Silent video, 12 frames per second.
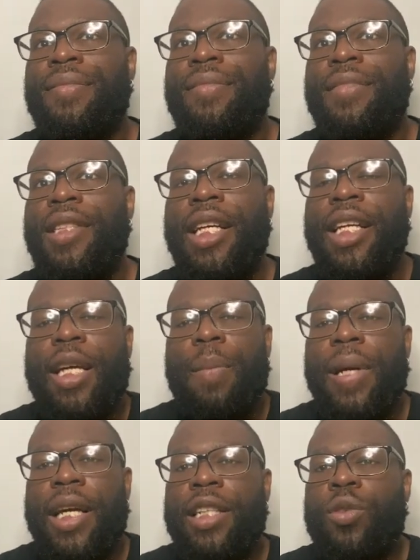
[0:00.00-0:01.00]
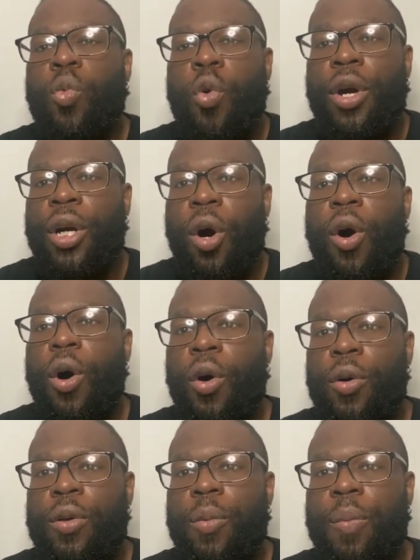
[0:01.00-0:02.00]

The gimmick is wearing old.